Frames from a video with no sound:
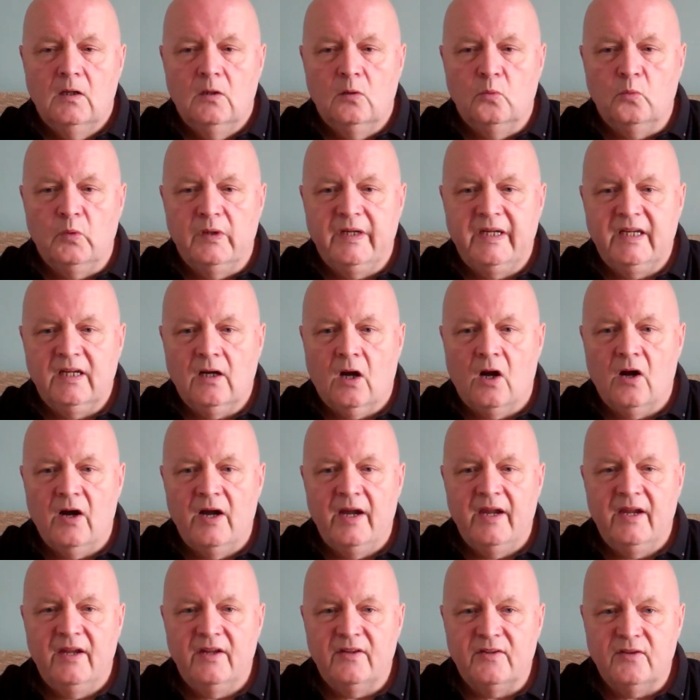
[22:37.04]
We
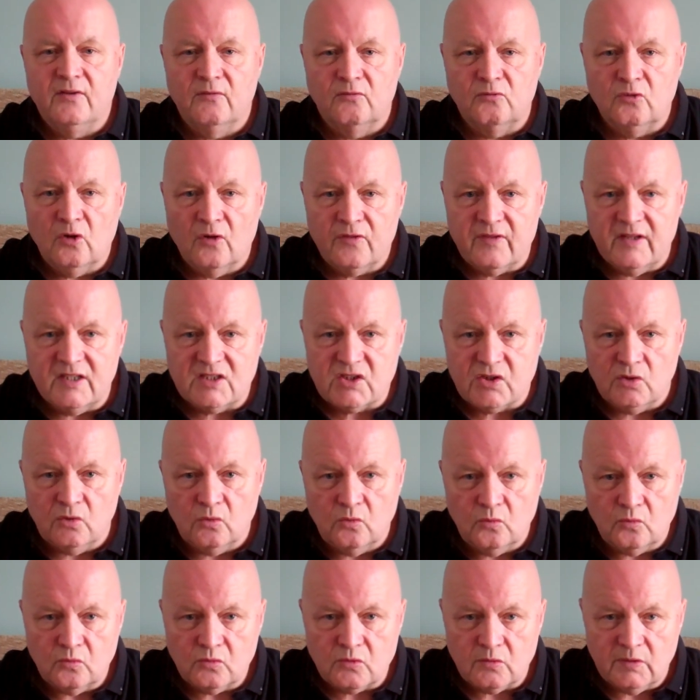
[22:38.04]
hired the Rothes
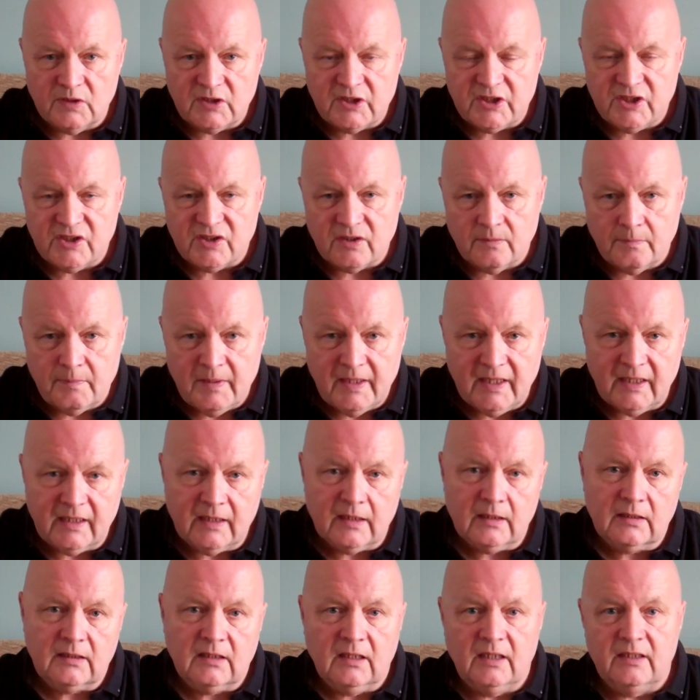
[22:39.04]
Halls, which is a
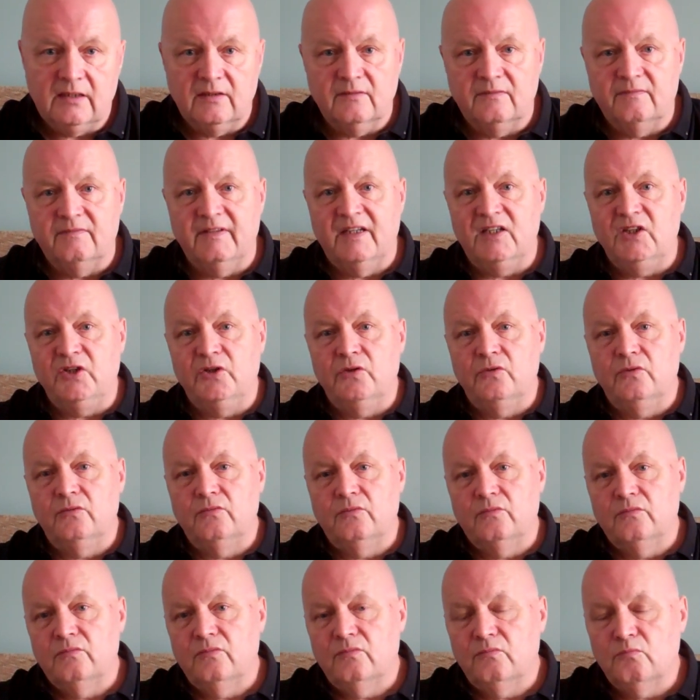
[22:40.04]
big kind of venue
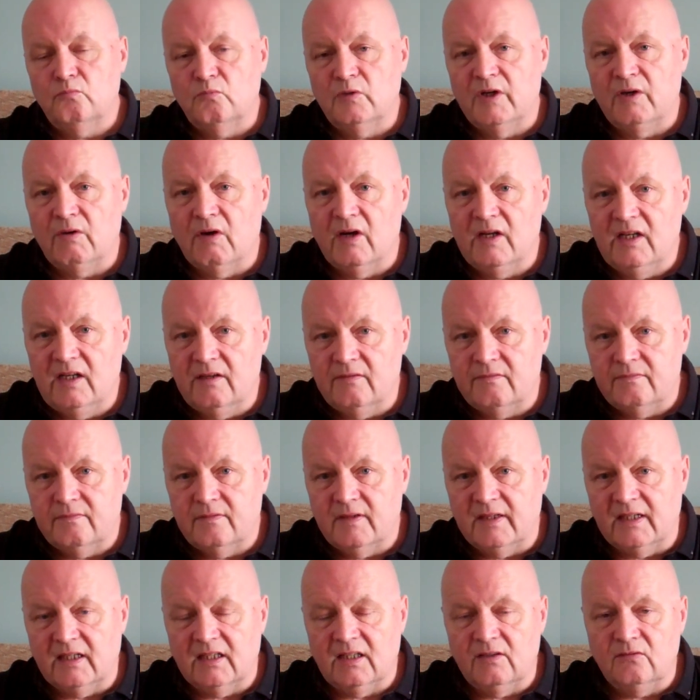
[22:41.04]
where I live
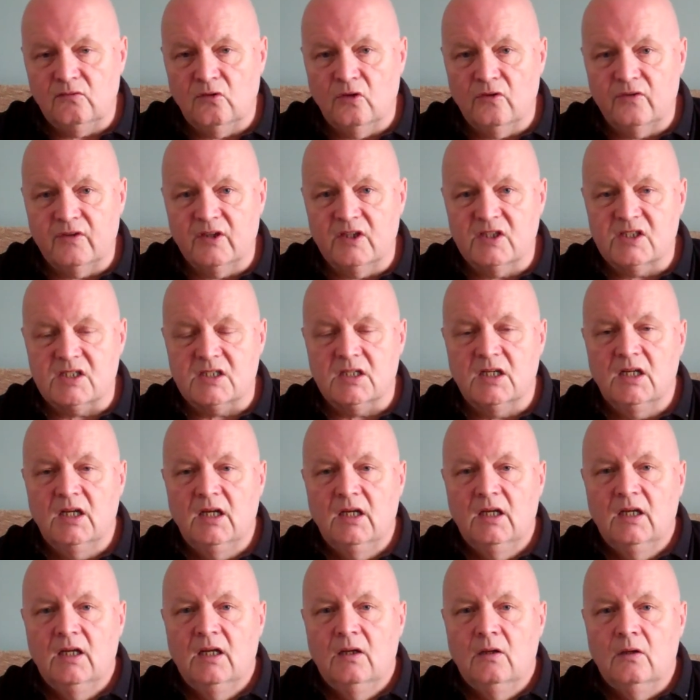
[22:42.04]
in Glen Rothes.
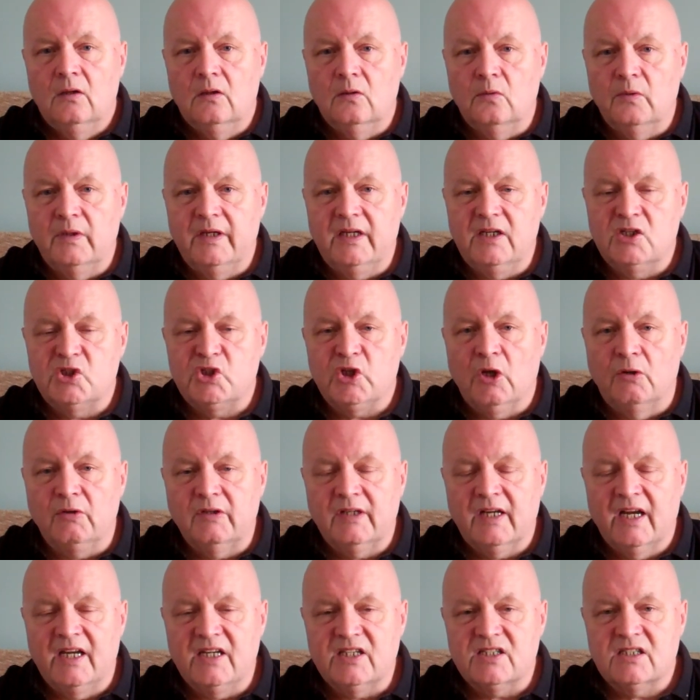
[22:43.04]
We
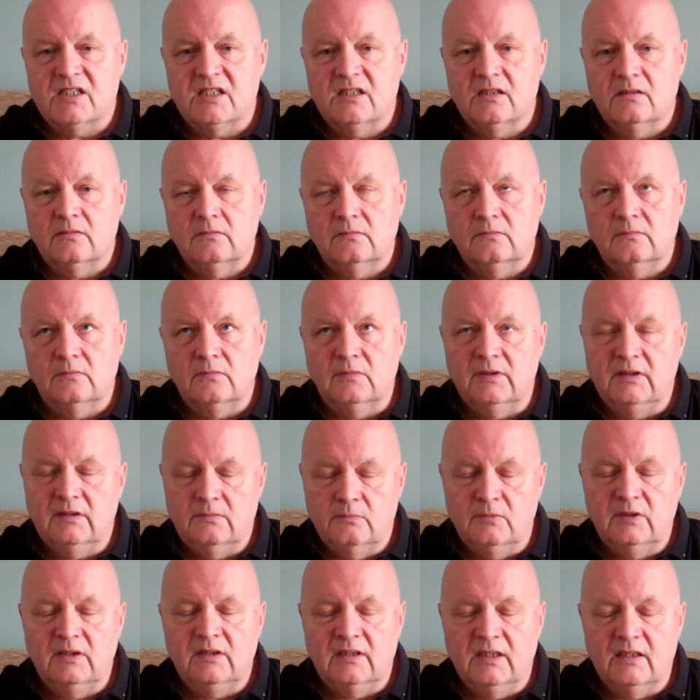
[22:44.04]
showcased, we
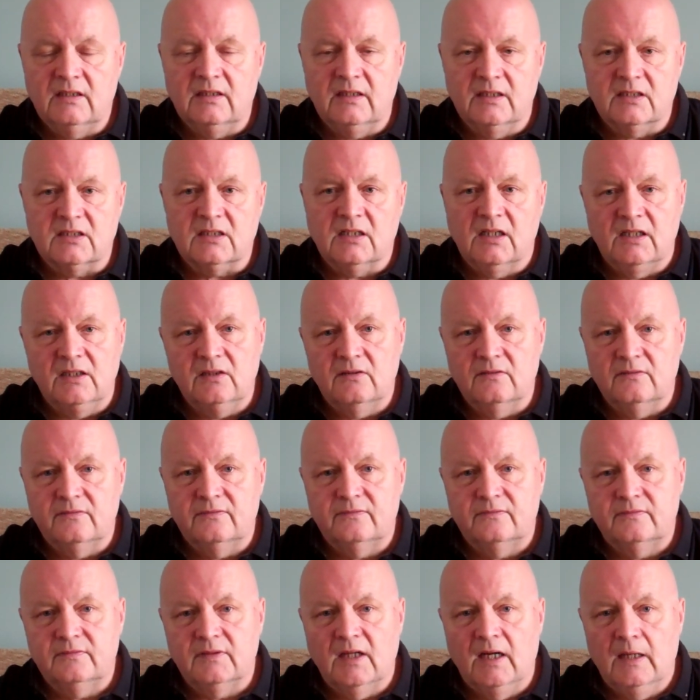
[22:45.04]
did this kind
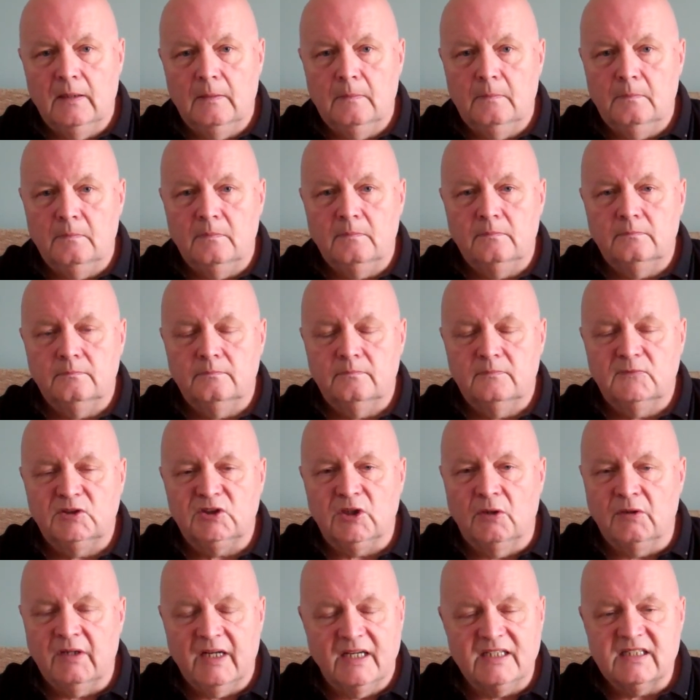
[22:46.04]
of,
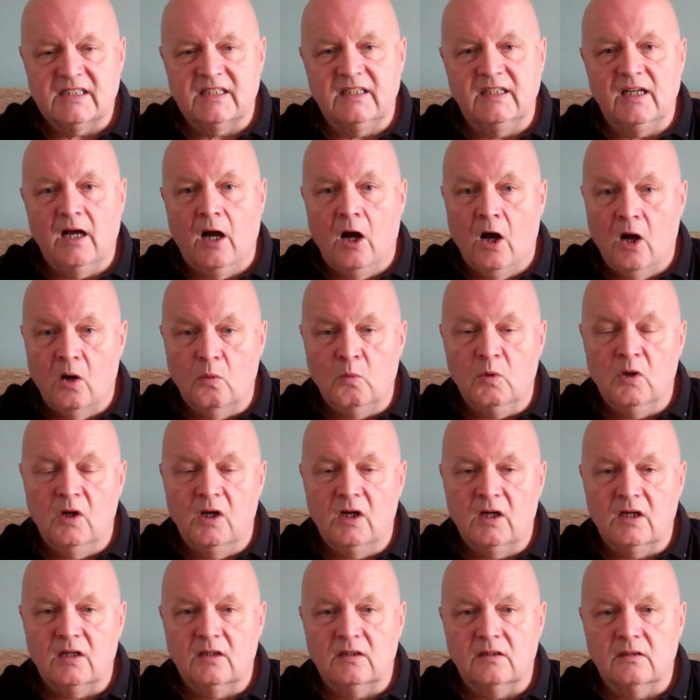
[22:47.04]
showcased the
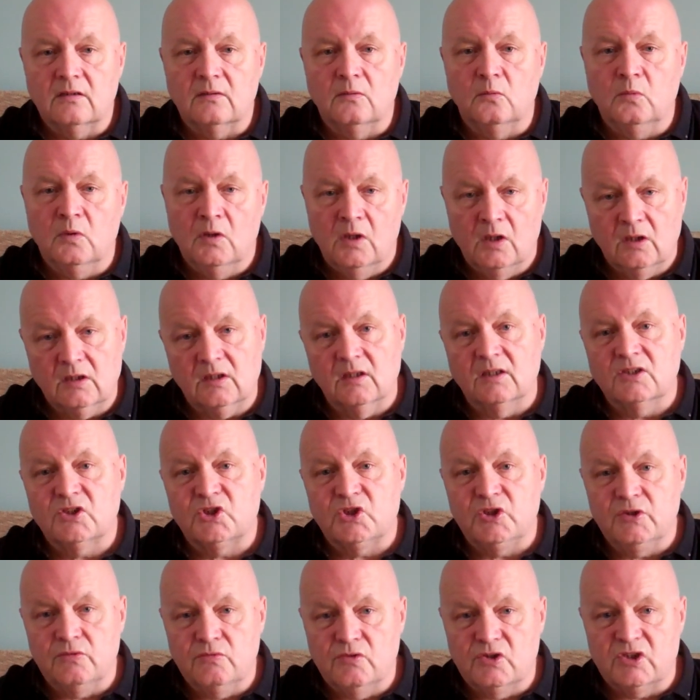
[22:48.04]
artwork, work that
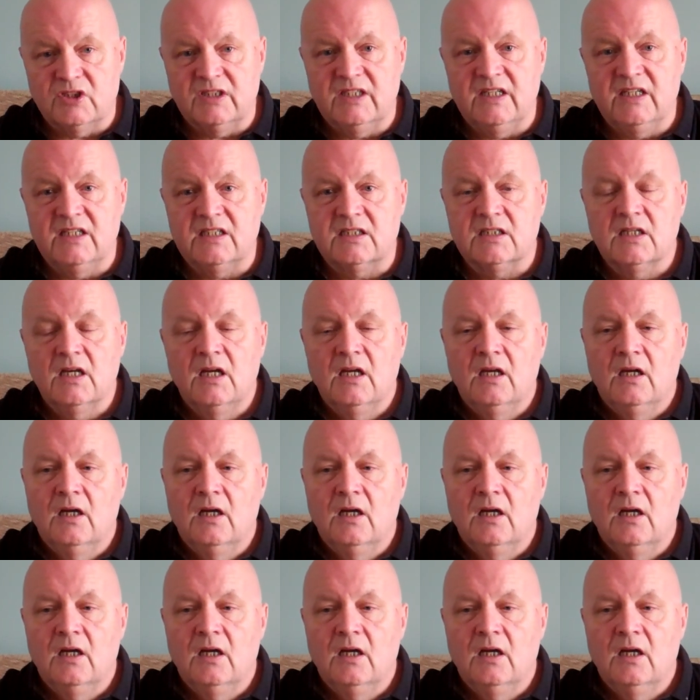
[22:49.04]
students did.